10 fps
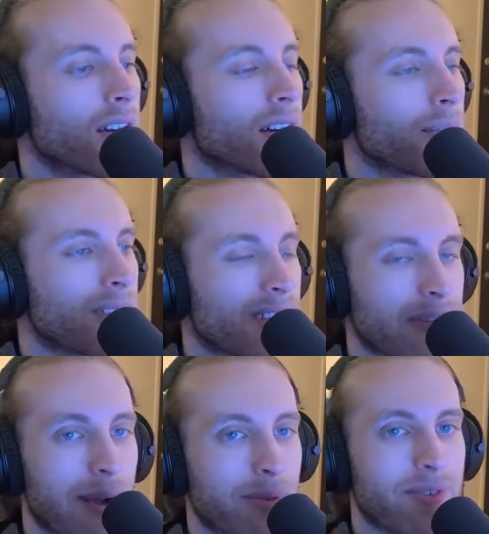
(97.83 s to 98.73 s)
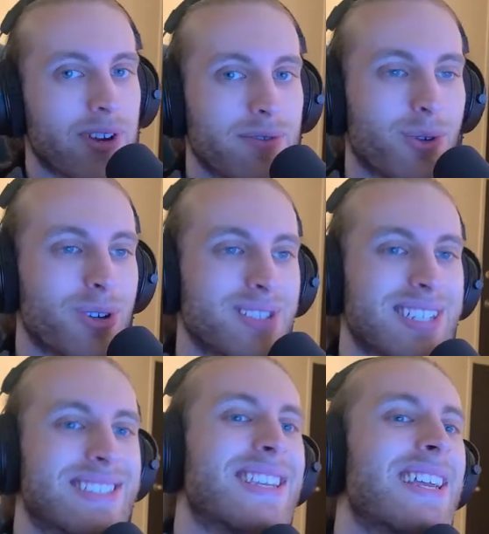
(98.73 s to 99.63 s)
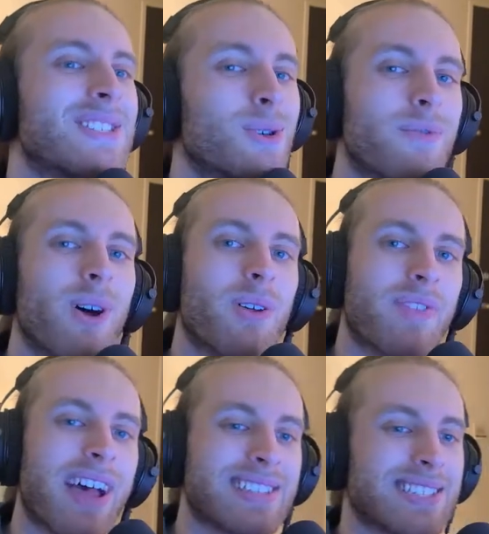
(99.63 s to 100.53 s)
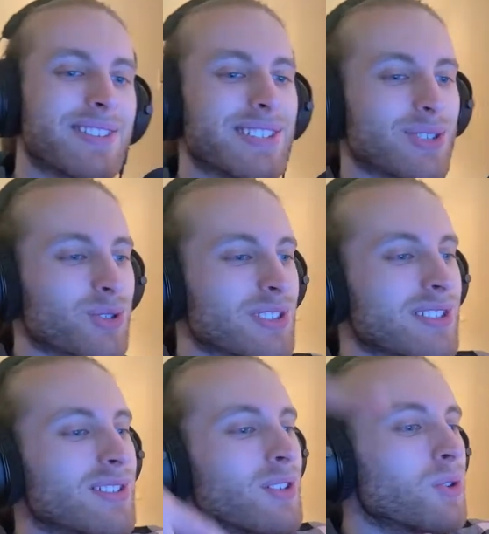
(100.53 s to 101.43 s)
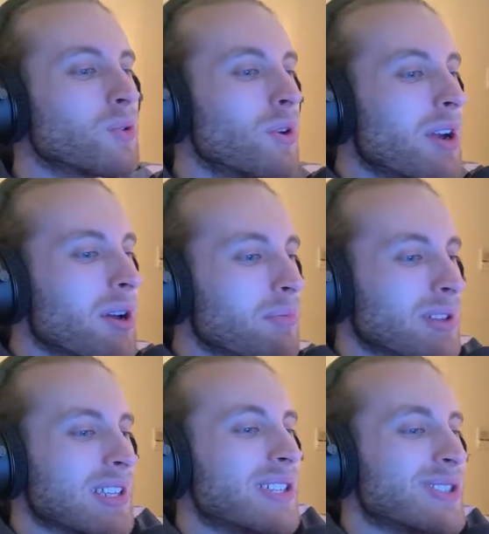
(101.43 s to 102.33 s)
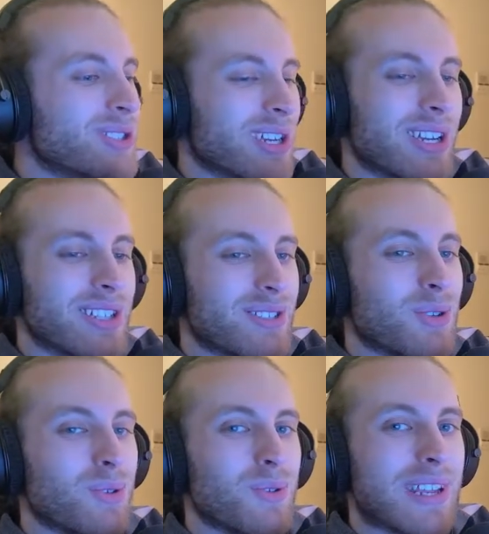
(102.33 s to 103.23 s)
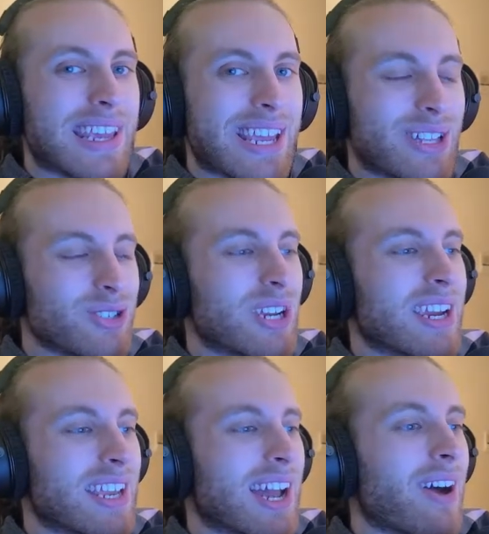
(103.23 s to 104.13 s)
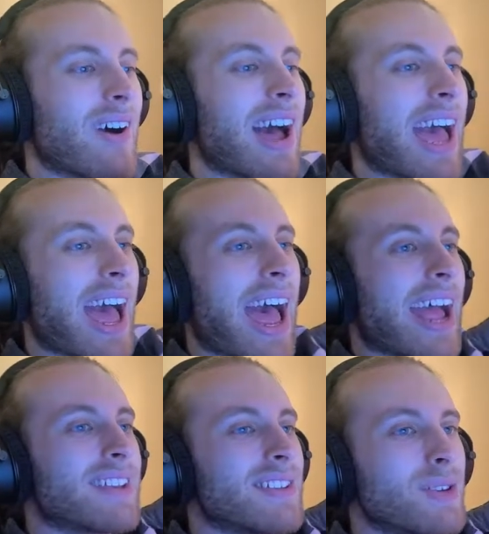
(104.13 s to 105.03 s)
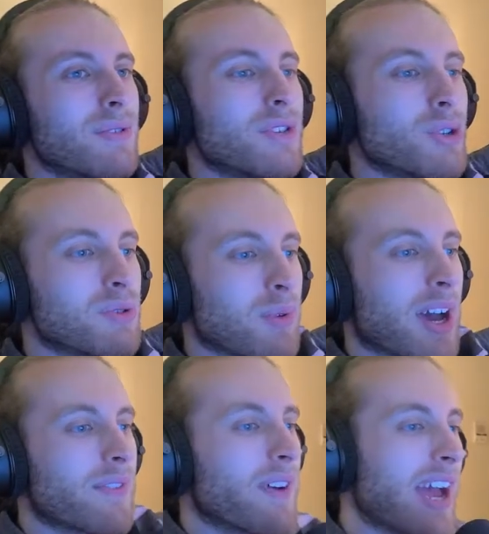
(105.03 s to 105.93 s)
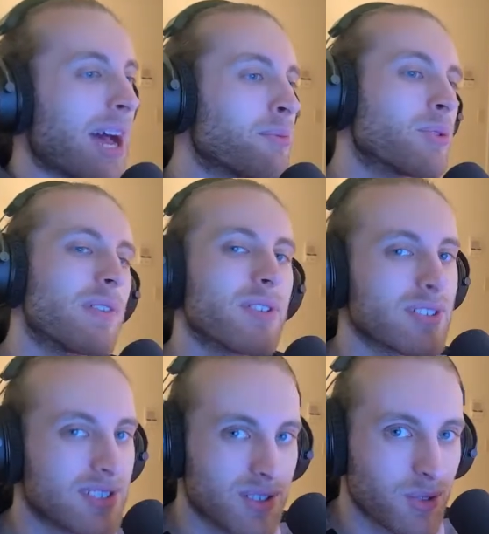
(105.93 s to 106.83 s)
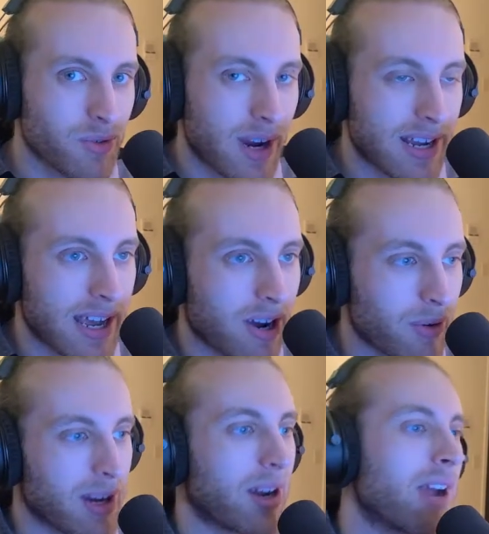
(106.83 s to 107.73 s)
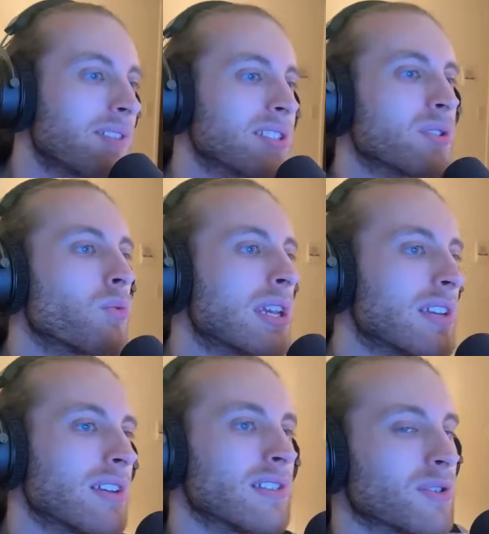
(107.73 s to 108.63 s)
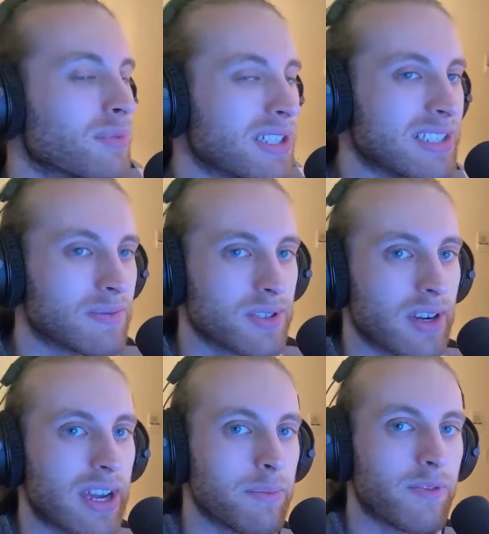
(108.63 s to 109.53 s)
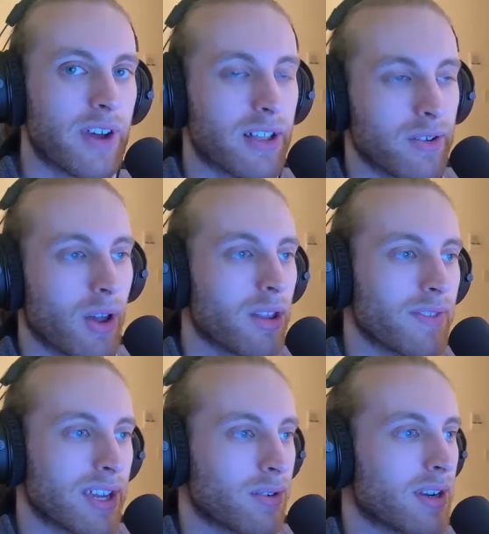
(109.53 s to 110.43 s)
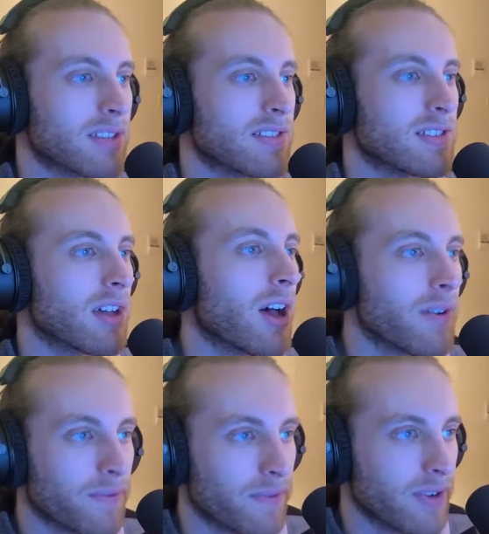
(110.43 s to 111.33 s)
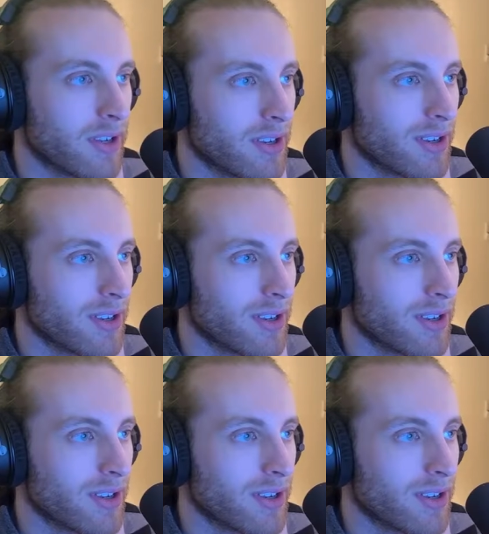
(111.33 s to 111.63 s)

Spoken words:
And then rapid fire, of course, like you said. So if all of that sounds interesting to you, please tune in, check it out at YouTube, Spotify, Apple, wherever you're listening to it right now. We're here every single week, so please subscribe, follow, all of that great stuff.